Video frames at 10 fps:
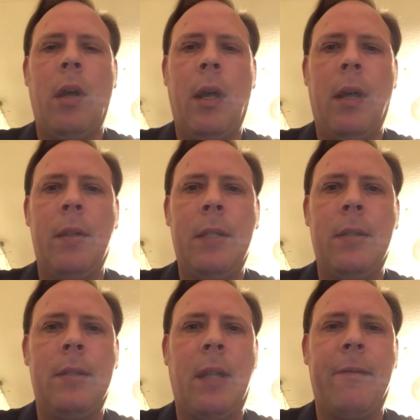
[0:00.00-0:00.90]
Uh,
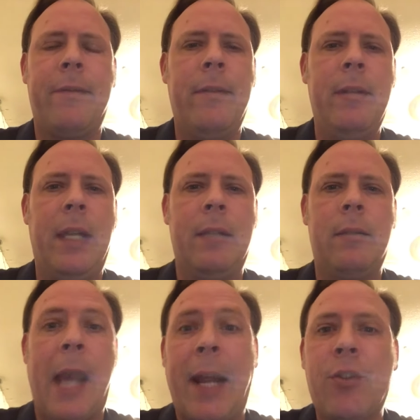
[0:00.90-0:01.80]
stuff is
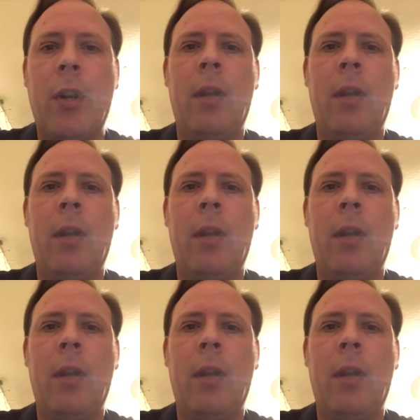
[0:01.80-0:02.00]
extra.